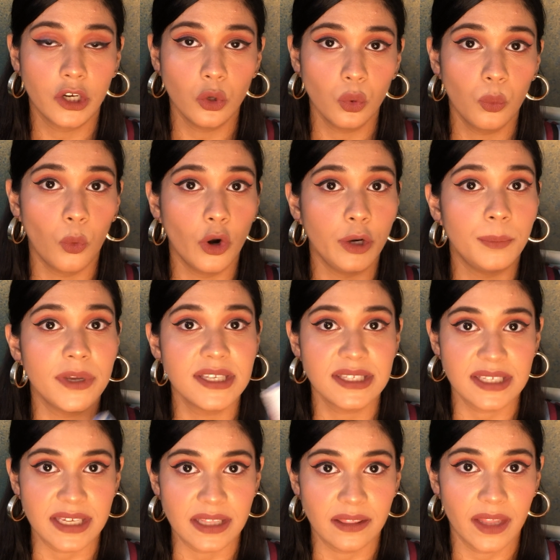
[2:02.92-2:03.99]
glue won't be
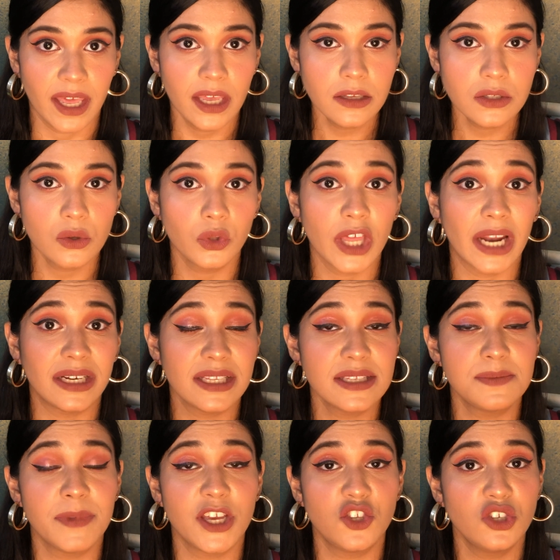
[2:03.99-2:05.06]
seen there so that is
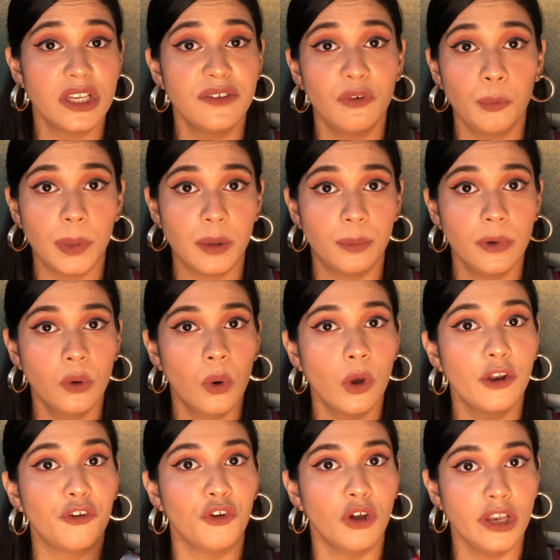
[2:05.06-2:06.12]
majorly for people who
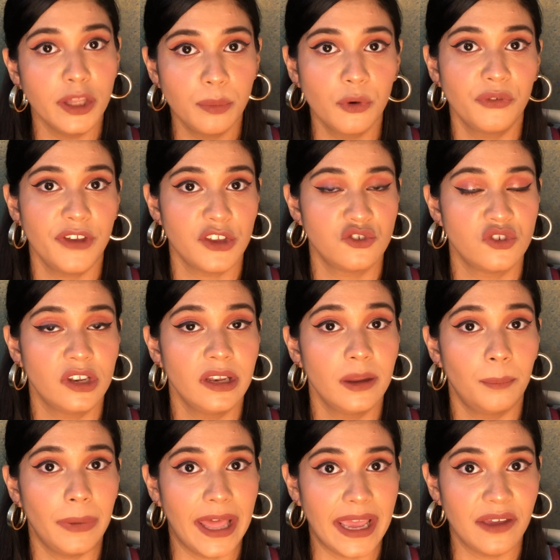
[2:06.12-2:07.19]
are really professional in
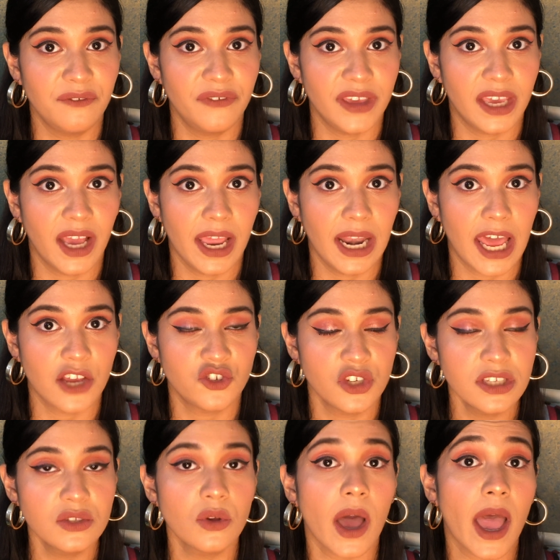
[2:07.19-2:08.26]
applying fake
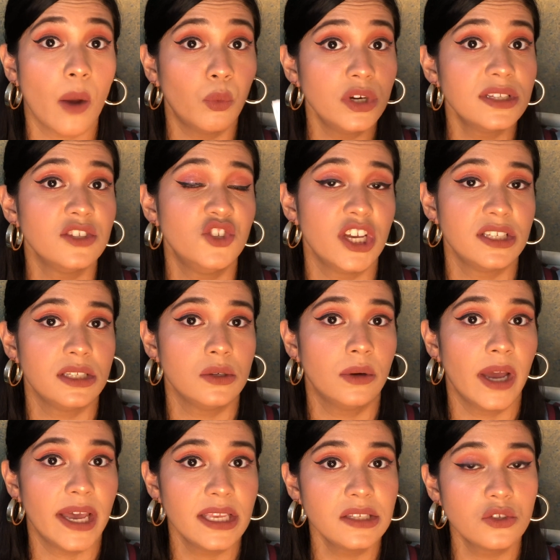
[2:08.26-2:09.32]
eyelashes so I would suggest you
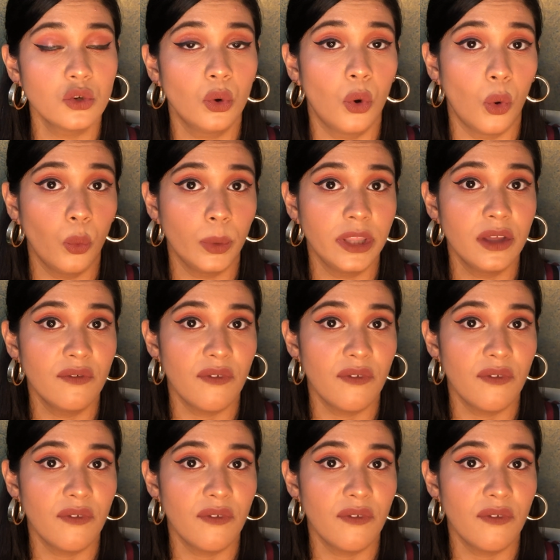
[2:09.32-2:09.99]
guys to go with the